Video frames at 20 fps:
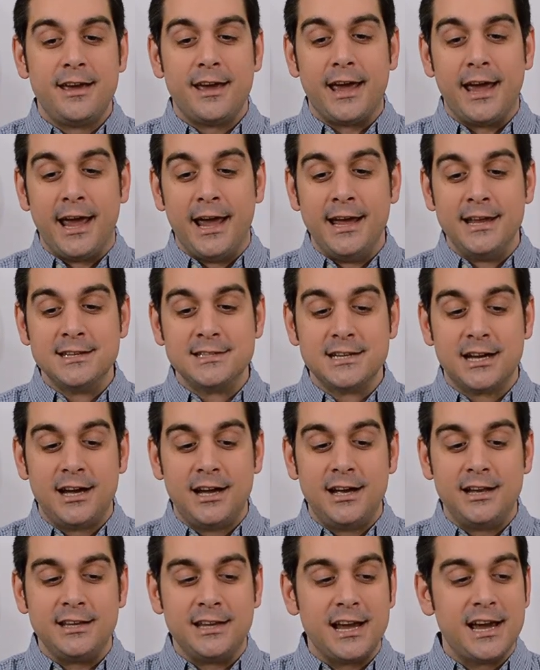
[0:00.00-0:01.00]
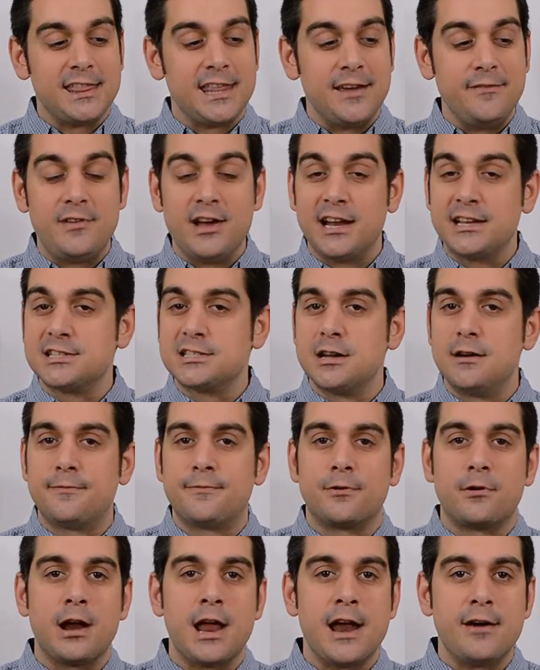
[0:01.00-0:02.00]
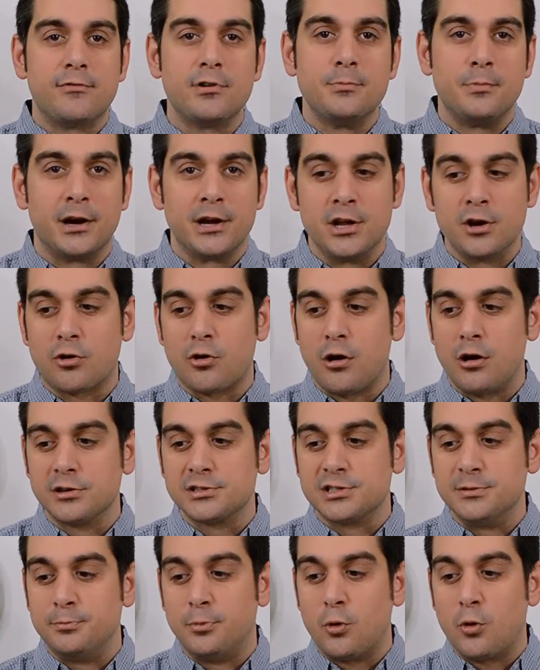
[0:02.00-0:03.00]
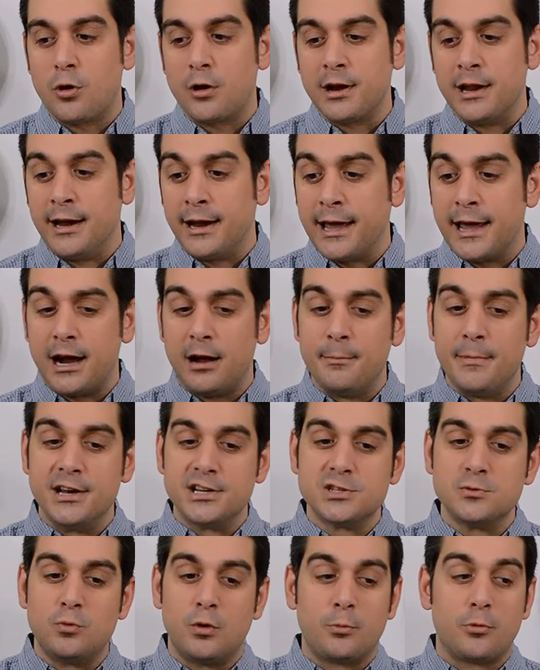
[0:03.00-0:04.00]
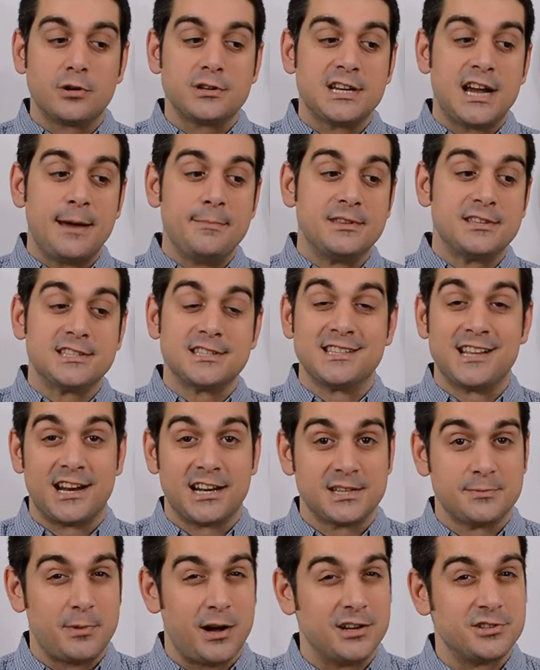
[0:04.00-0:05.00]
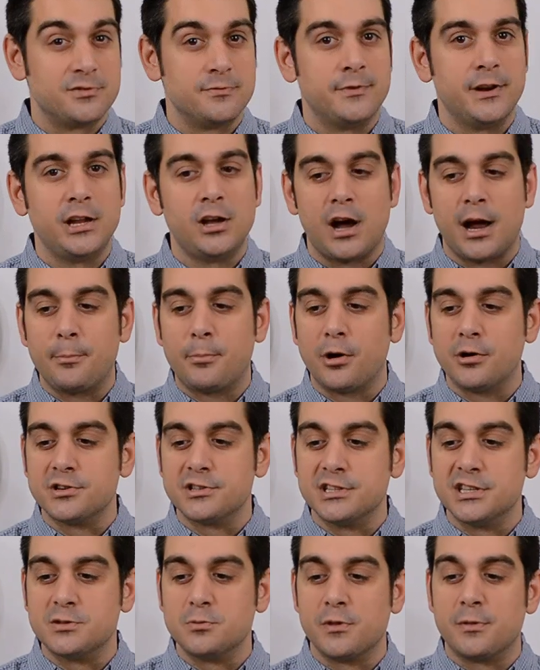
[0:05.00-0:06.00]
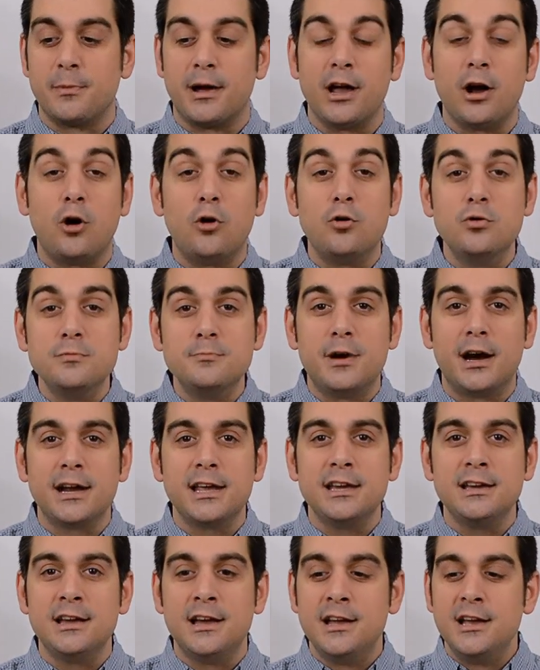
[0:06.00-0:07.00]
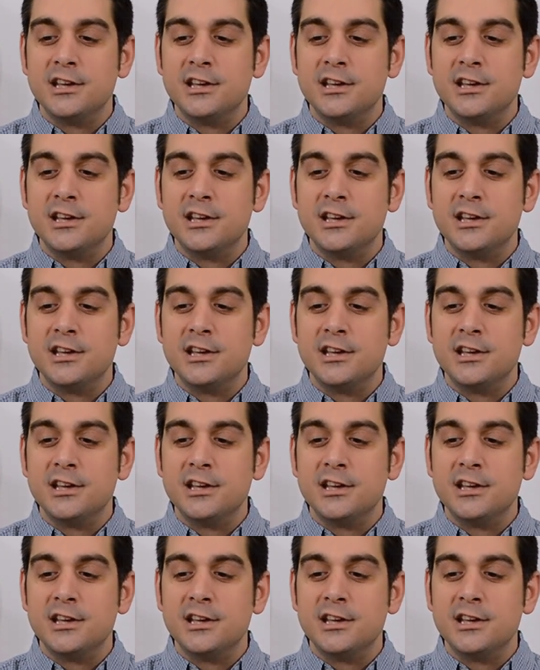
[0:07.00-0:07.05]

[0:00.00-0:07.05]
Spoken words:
And yeah, they've got stuff for everybody across the board. And again, I'll mention one more time, this is not a sponsored video. I purchased this with my own money.